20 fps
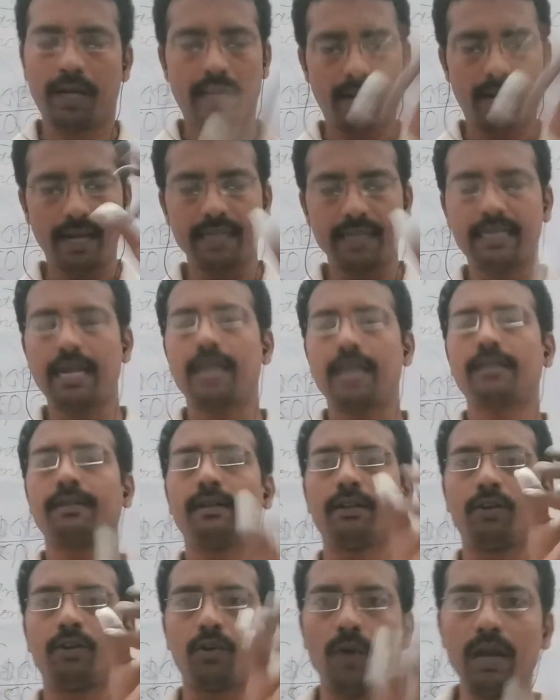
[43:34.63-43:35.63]
It has
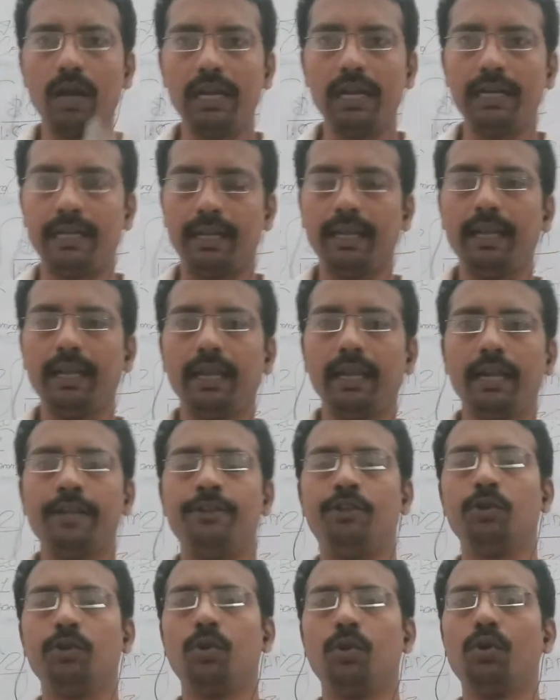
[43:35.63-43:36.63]
a quality,
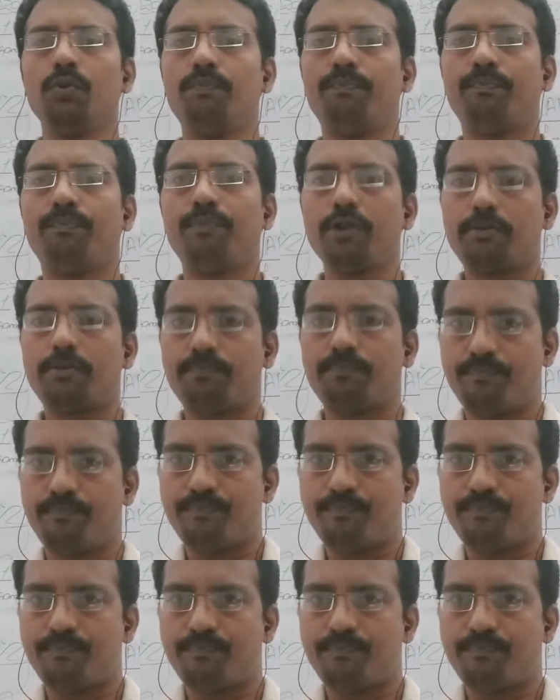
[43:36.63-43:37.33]
it don't put